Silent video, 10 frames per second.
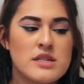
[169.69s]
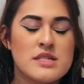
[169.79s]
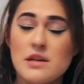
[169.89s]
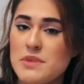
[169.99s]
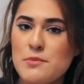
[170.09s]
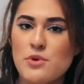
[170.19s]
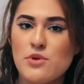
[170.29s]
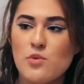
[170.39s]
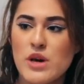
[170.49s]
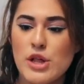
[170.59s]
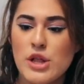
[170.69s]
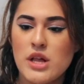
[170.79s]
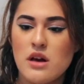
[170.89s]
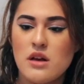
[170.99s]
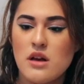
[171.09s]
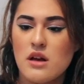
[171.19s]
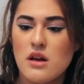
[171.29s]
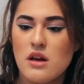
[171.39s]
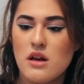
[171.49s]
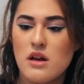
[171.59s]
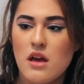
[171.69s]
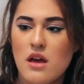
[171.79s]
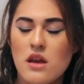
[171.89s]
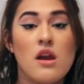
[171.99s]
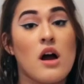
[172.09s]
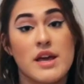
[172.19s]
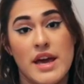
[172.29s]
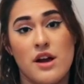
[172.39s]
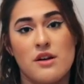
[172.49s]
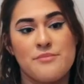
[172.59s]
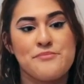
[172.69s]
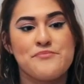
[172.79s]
Some people will not care.